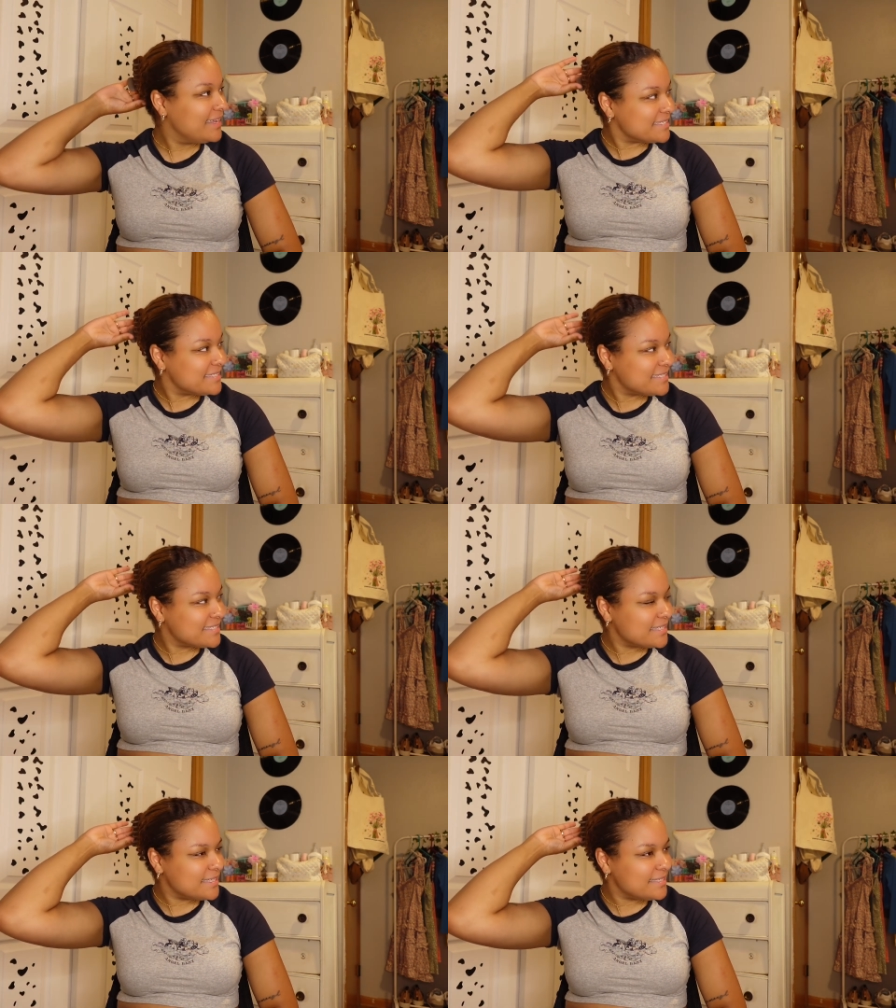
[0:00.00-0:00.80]

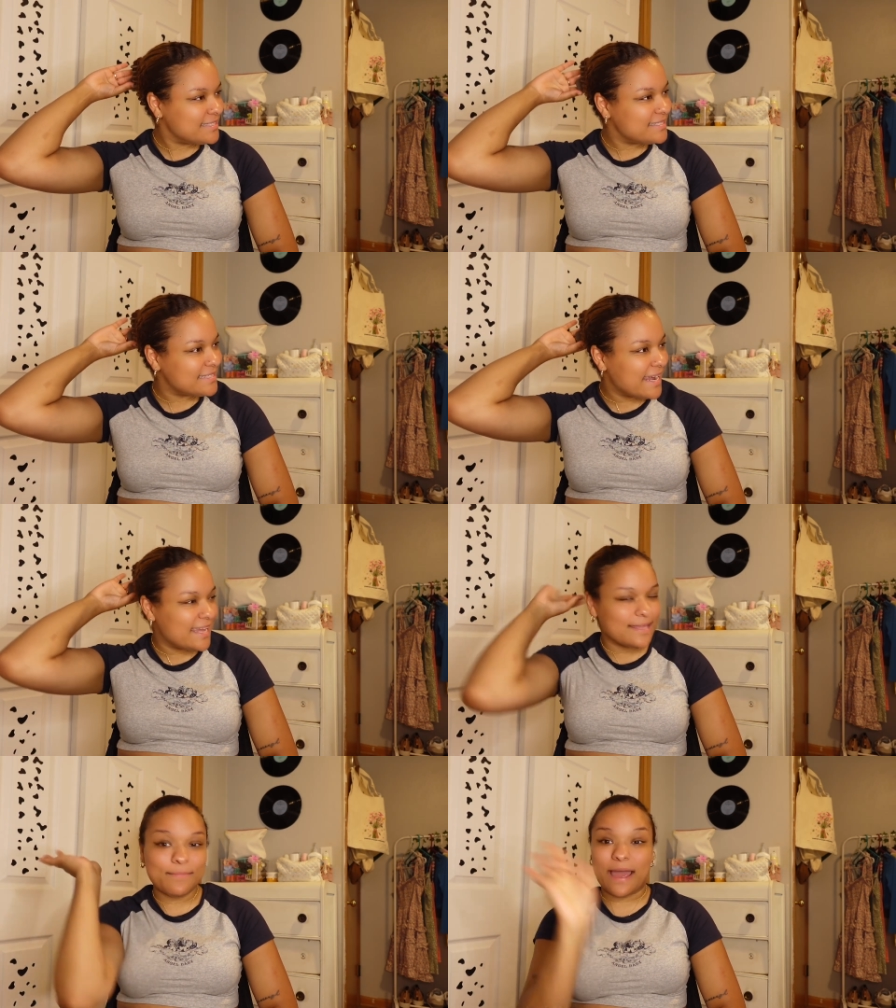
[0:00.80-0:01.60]
just stay
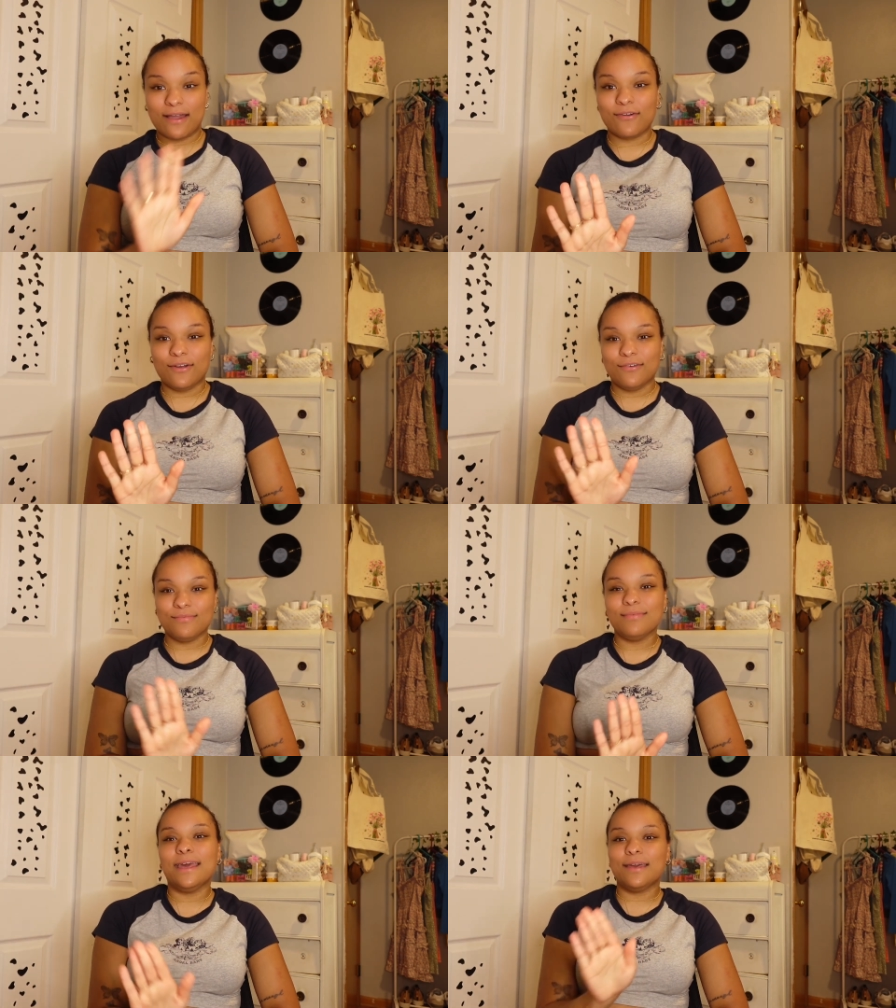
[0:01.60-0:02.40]
in the
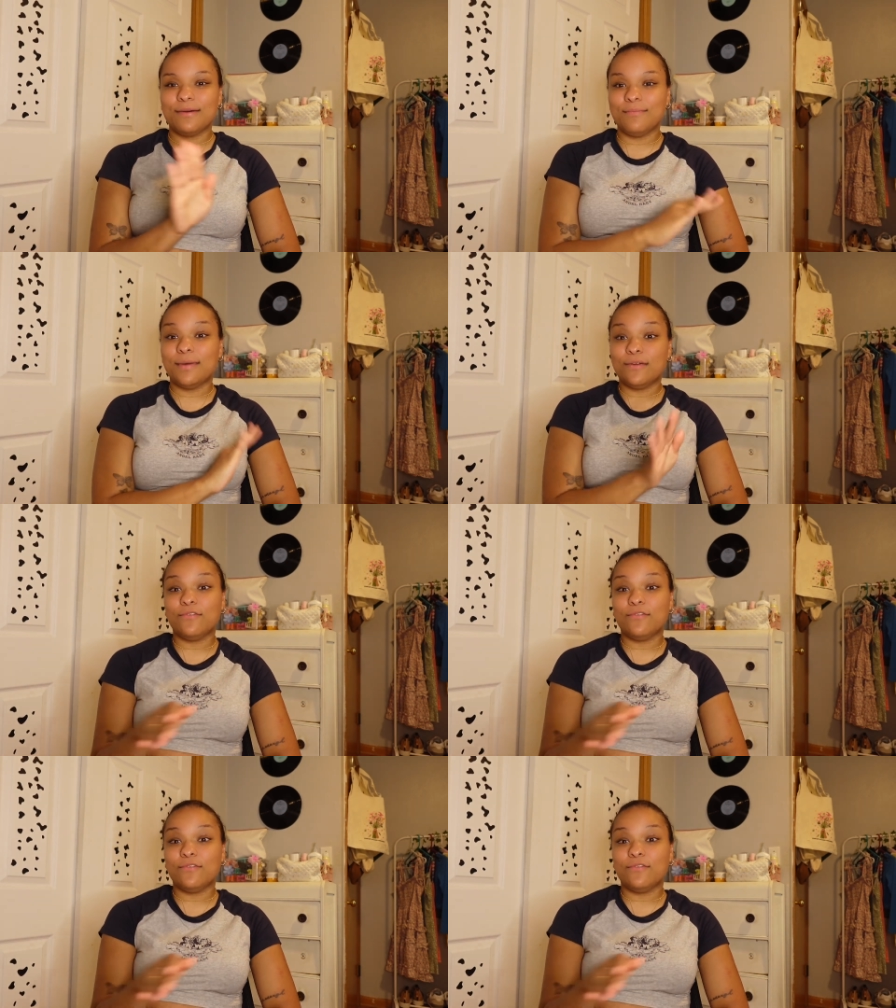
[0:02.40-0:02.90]
background like my